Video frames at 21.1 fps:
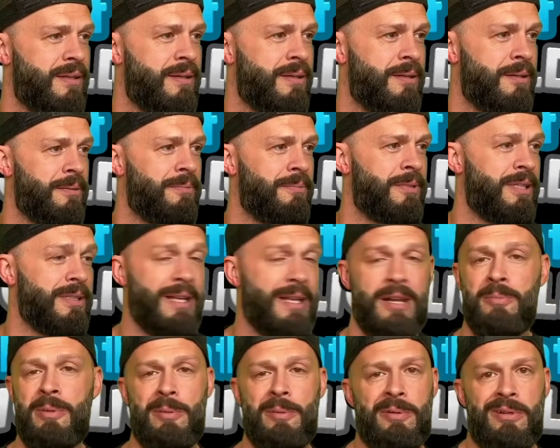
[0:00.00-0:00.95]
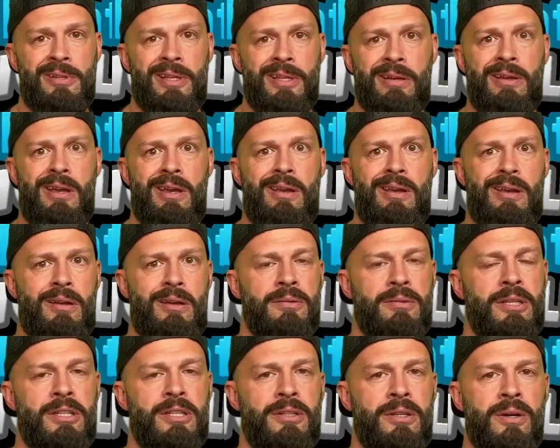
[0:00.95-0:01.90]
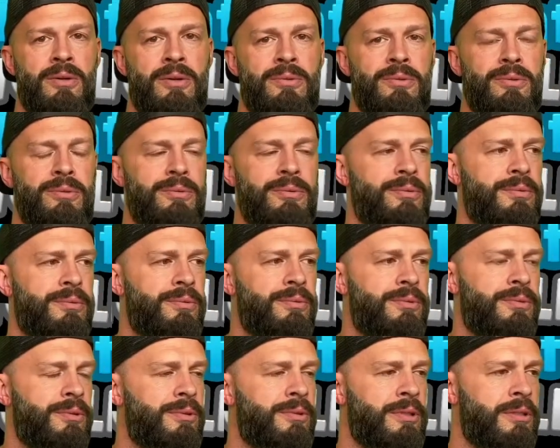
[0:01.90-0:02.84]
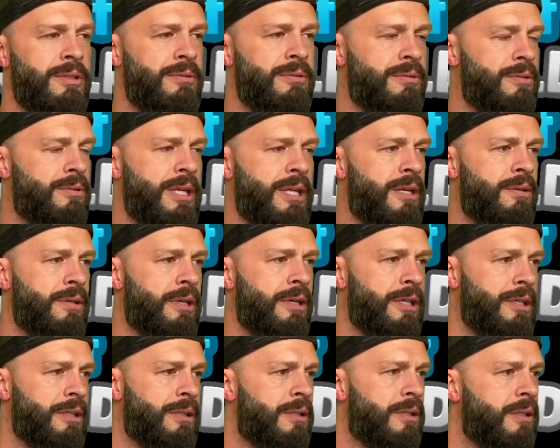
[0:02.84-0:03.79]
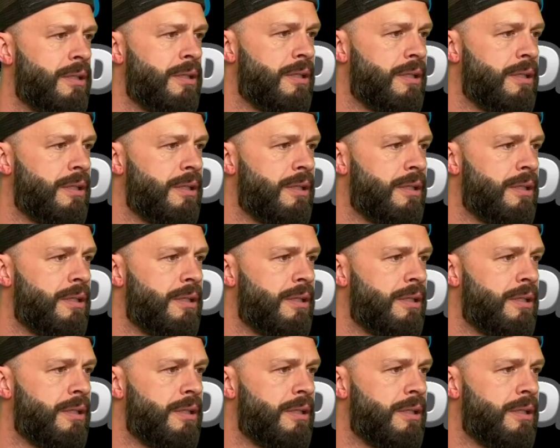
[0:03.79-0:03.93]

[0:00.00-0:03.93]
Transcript: A lot of people are like, and they don't get it.